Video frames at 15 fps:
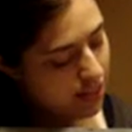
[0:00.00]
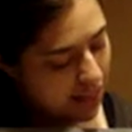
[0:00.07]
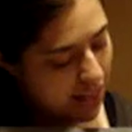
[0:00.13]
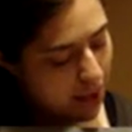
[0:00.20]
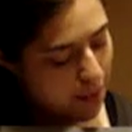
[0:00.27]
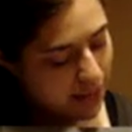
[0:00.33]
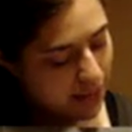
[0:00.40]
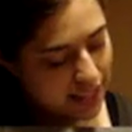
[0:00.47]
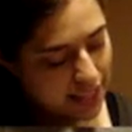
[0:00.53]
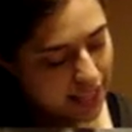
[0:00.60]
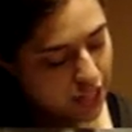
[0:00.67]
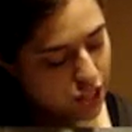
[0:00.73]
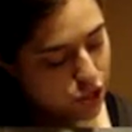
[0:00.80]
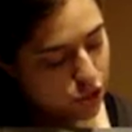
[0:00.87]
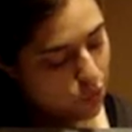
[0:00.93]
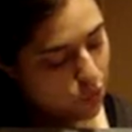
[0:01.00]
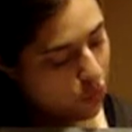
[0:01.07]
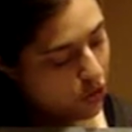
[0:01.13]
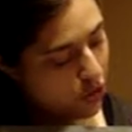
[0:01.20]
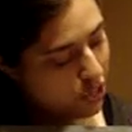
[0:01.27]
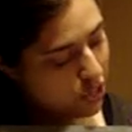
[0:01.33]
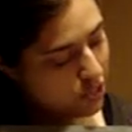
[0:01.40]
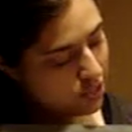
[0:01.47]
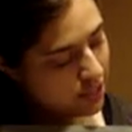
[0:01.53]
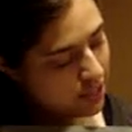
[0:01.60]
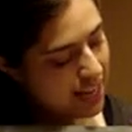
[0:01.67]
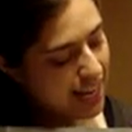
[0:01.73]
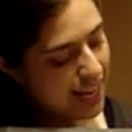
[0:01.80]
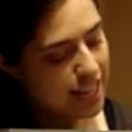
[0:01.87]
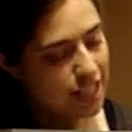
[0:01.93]
that means that 2/3
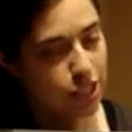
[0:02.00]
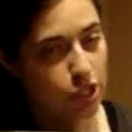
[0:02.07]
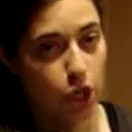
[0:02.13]
is